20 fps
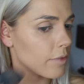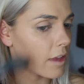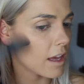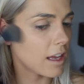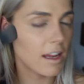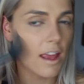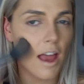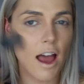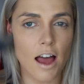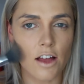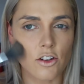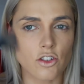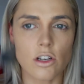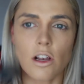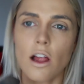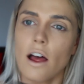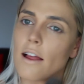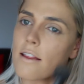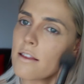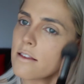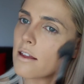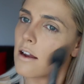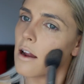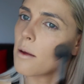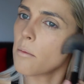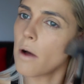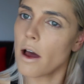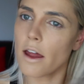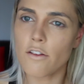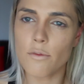any harsh lines that
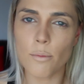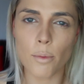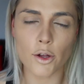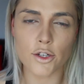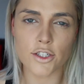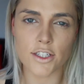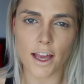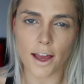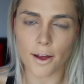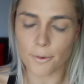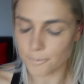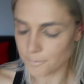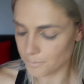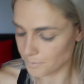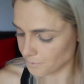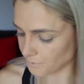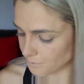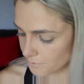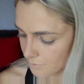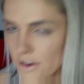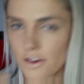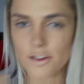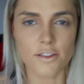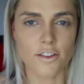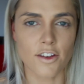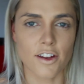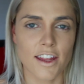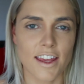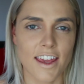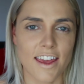I might have put down.
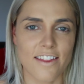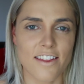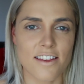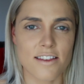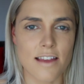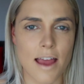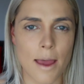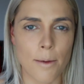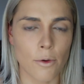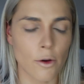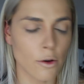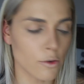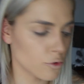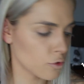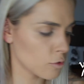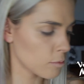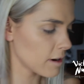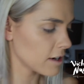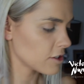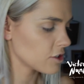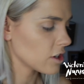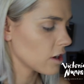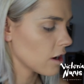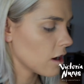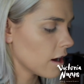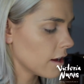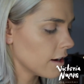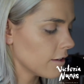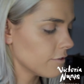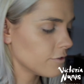Just going to get the same contour brush and
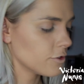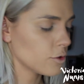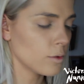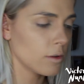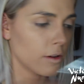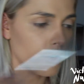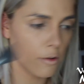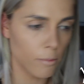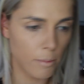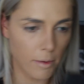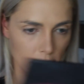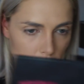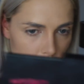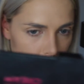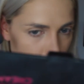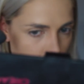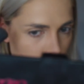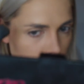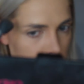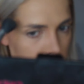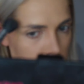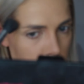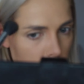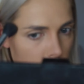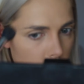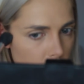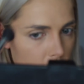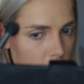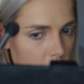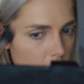kind of do a little bit around
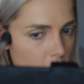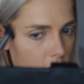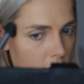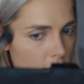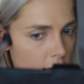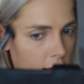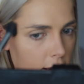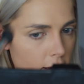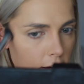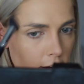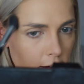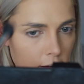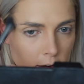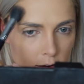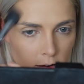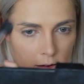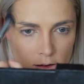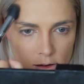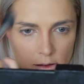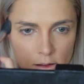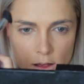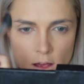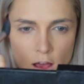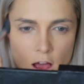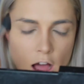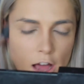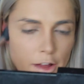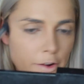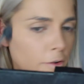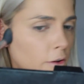my hairline.
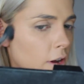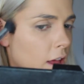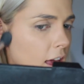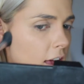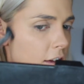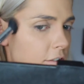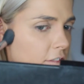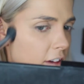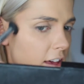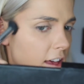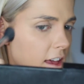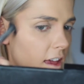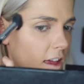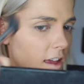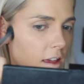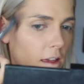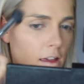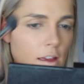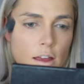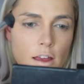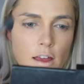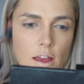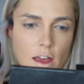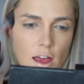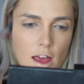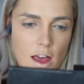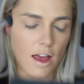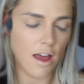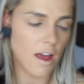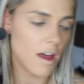I don't have
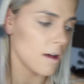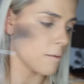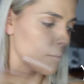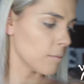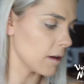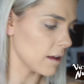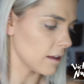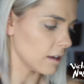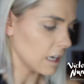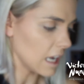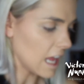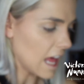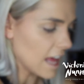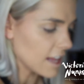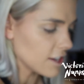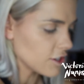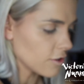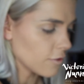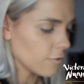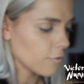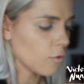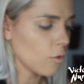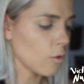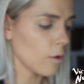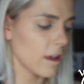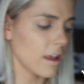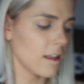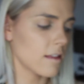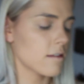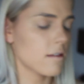a larger
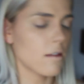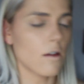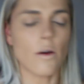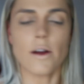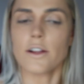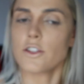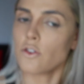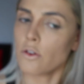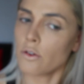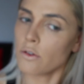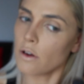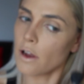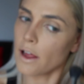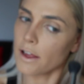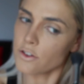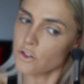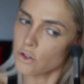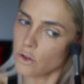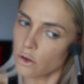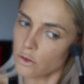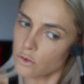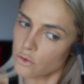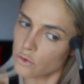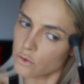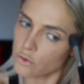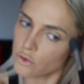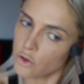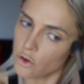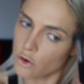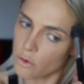forehead, so I don't like to
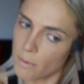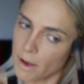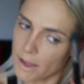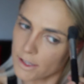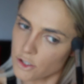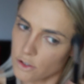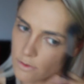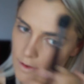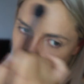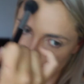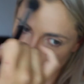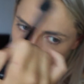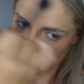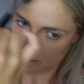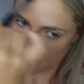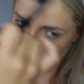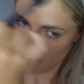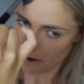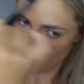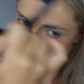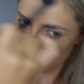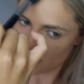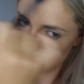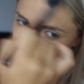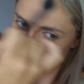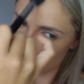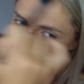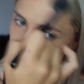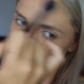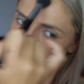contour too much around this area, but
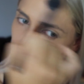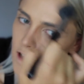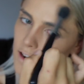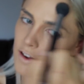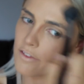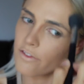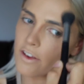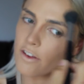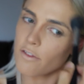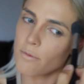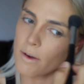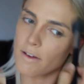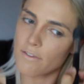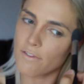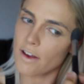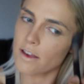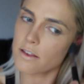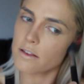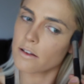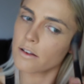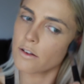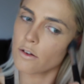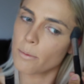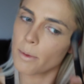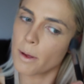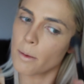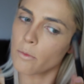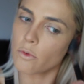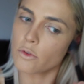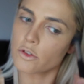just to kind of give my face a little
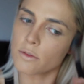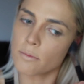bit more